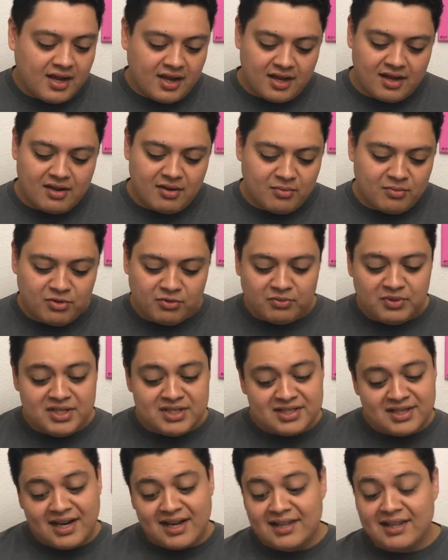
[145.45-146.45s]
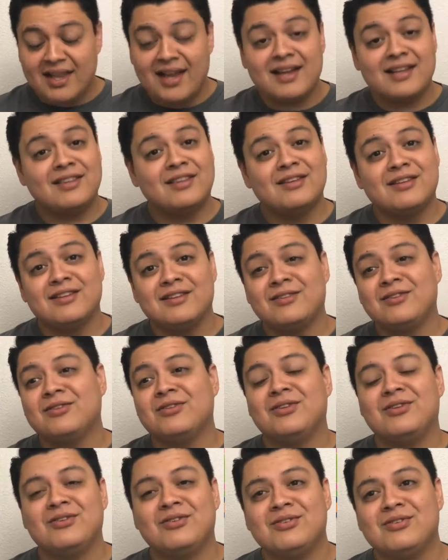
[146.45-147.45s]
The reason I liked
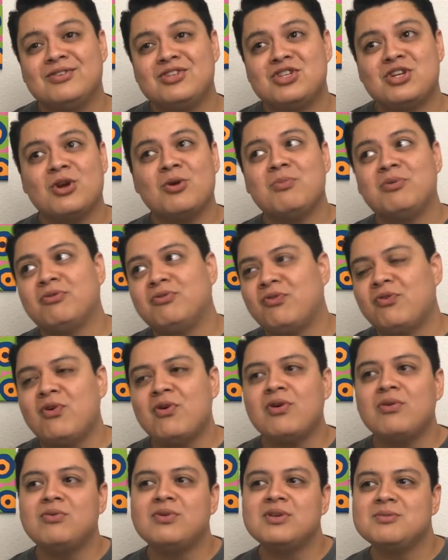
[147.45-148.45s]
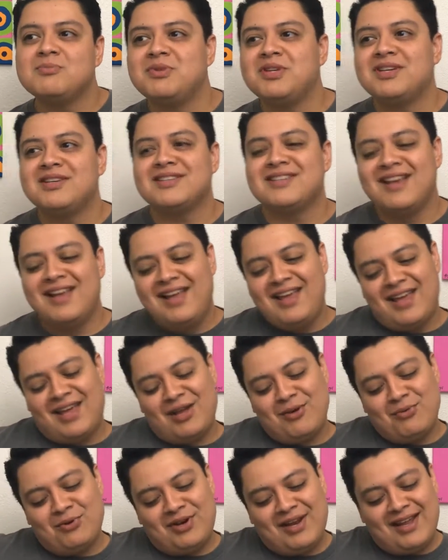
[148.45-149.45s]
the show before was because
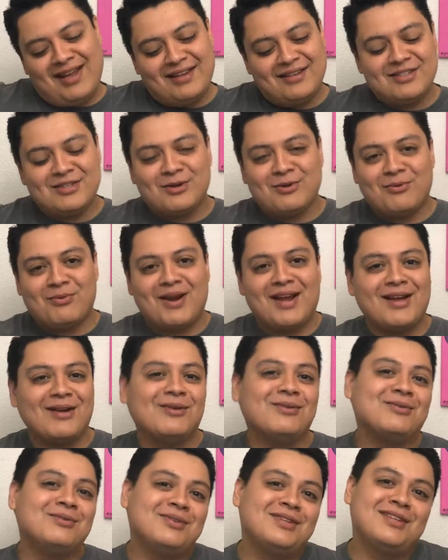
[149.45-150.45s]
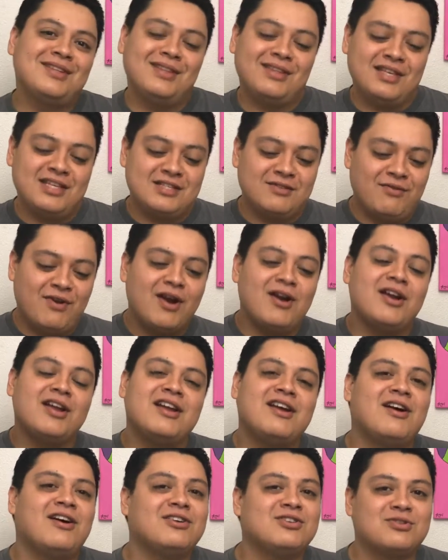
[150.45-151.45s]
it would hint around these very
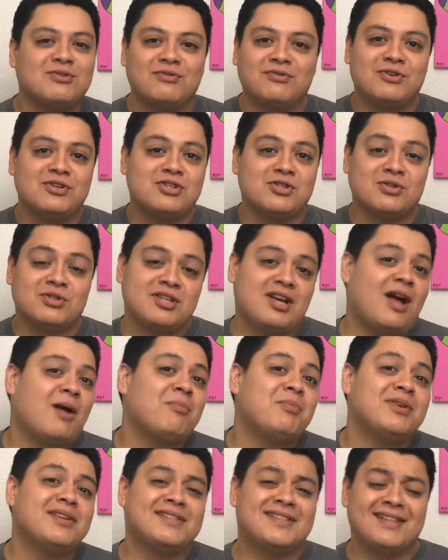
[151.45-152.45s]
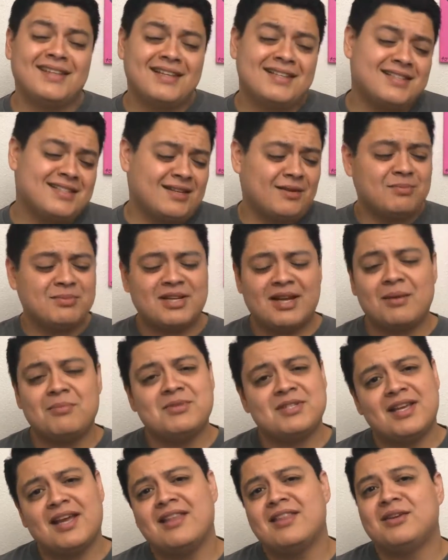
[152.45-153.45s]
controversial topics, and then
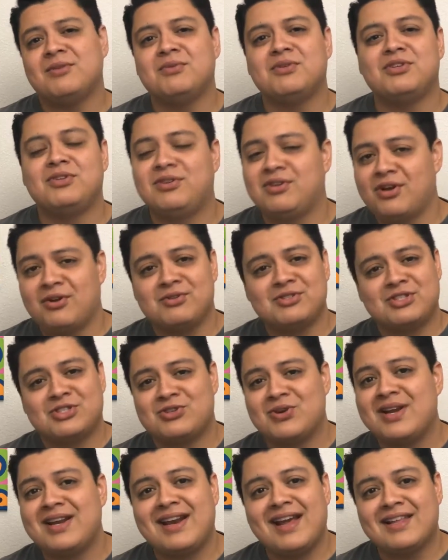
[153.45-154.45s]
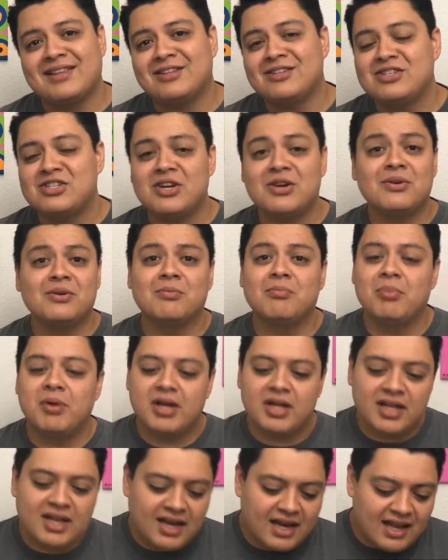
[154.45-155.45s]
sometimes, yeah, they would go straight at the joke,
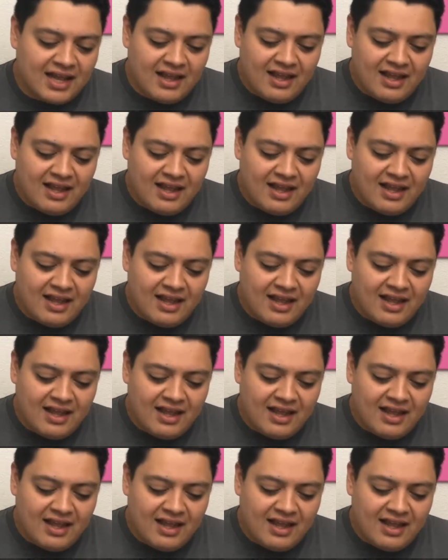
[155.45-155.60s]
but